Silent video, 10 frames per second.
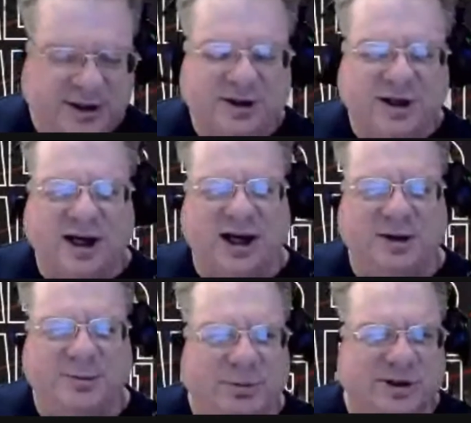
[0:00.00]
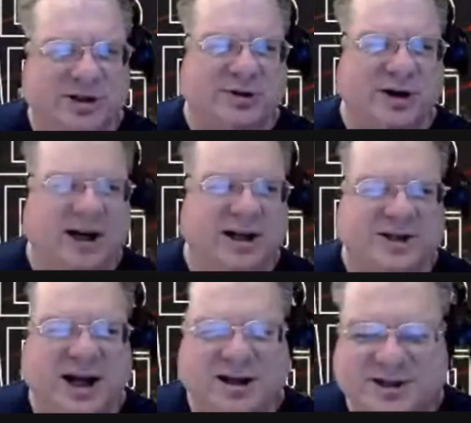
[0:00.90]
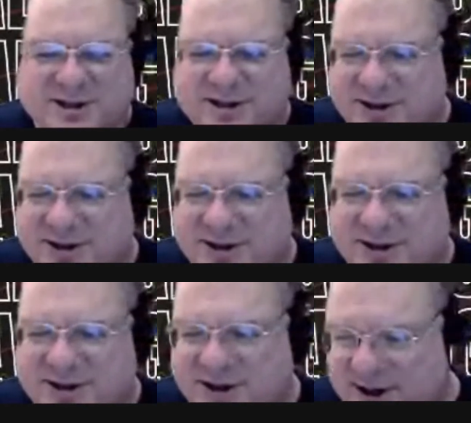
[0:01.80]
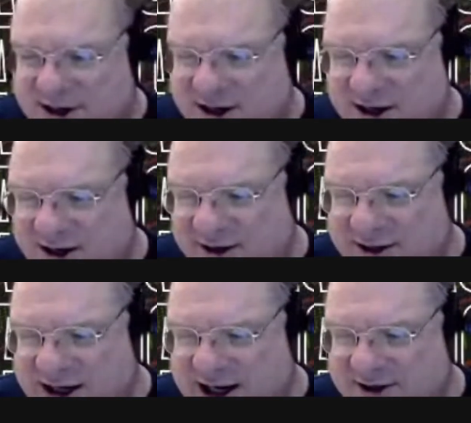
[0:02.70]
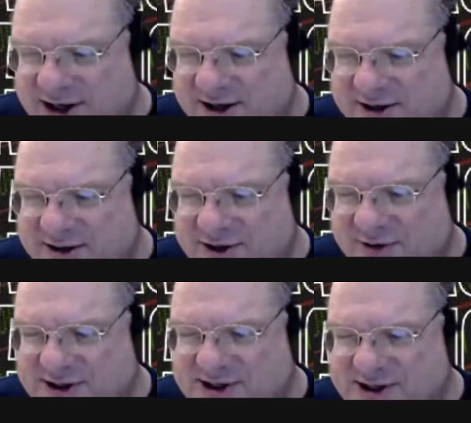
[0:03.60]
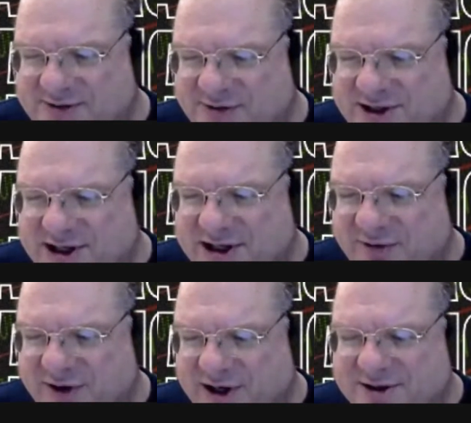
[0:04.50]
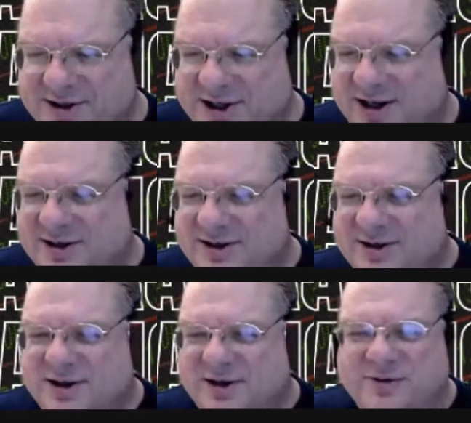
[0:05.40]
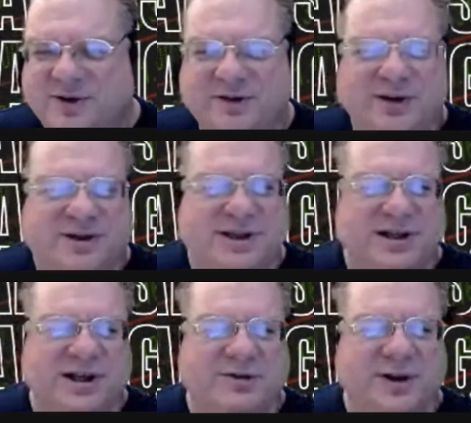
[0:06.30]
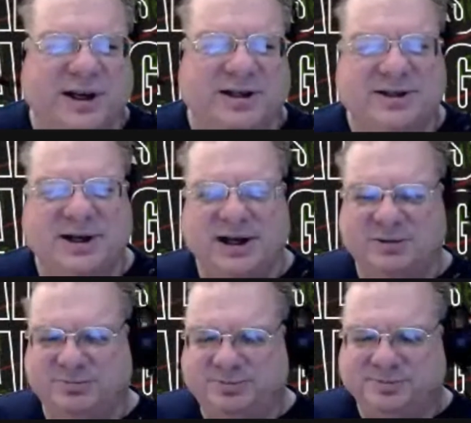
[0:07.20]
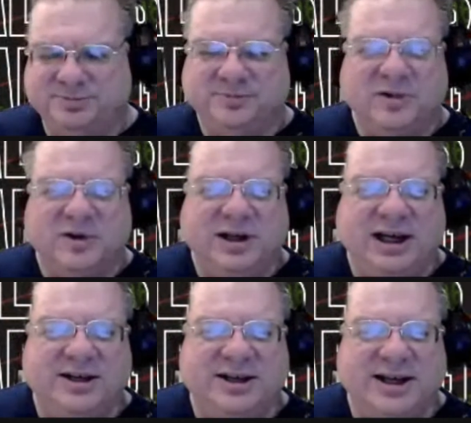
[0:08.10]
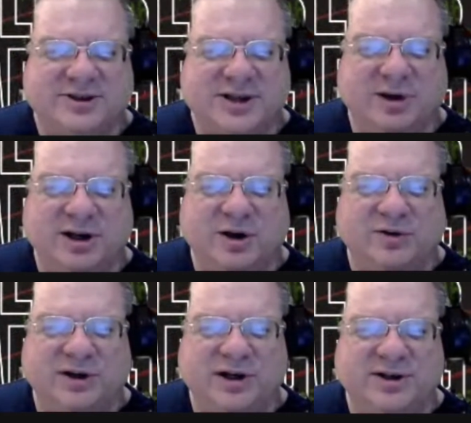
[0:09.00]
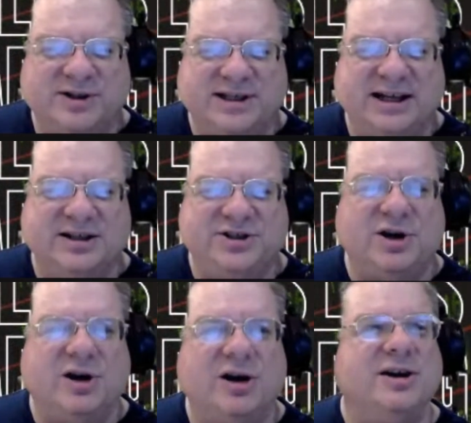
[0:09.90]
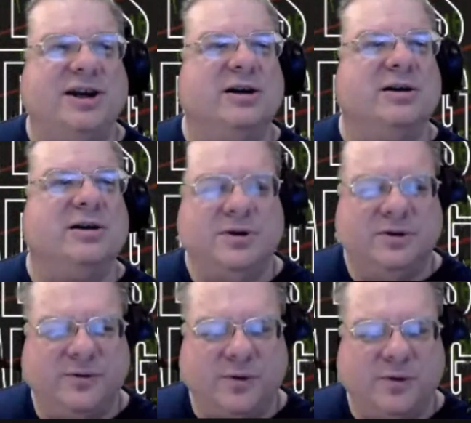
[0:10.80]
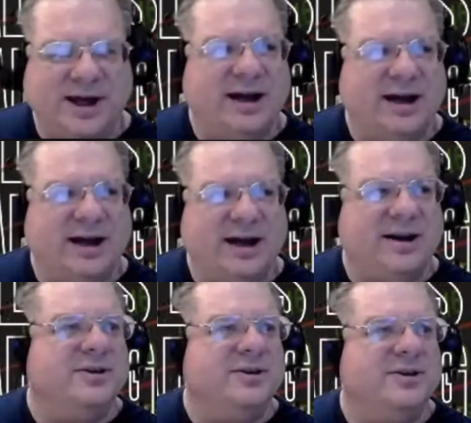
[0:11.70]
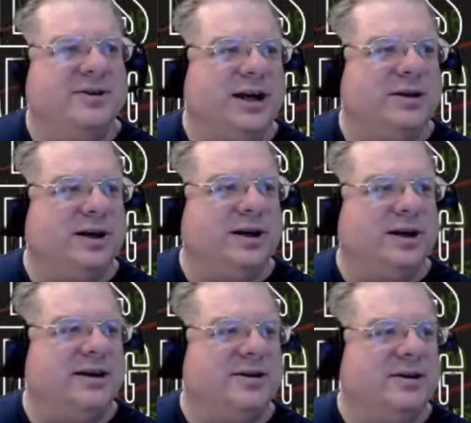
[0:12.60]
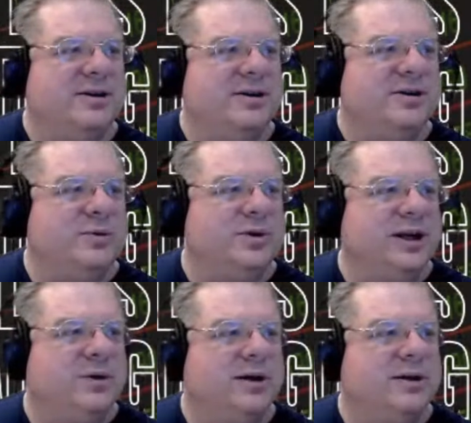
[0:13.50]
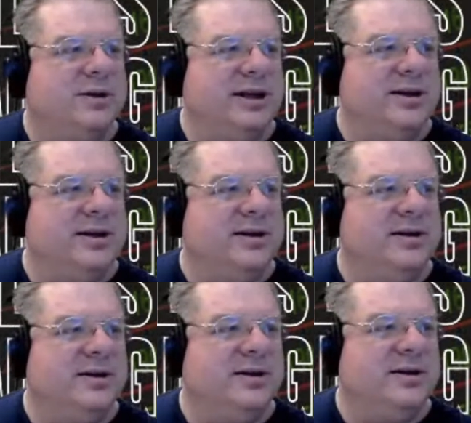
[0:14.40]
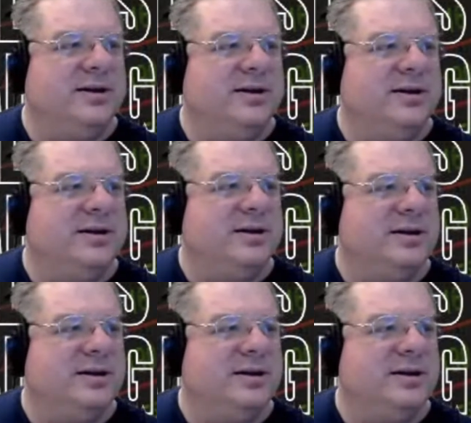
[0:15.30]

publicly traded stocks. So this is a very significant, very significant index. I'm going to go over here to the daily chart here for that, and we'll take a look at it really quickly. Let's go.